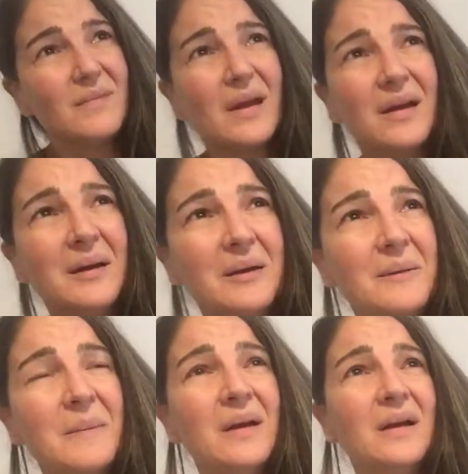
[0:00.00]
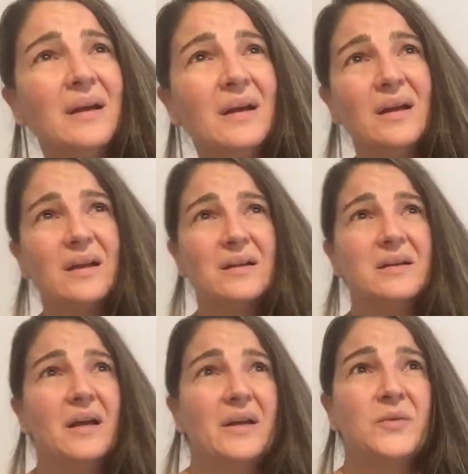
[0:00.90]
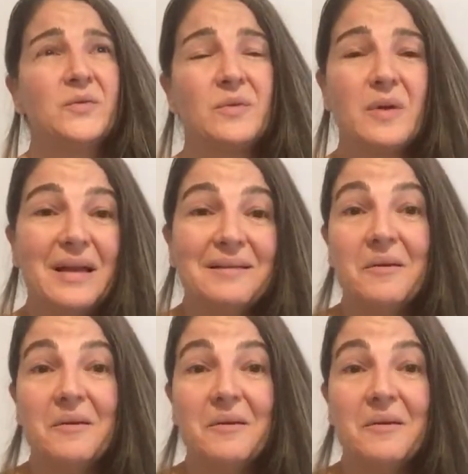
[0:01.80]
I don't know,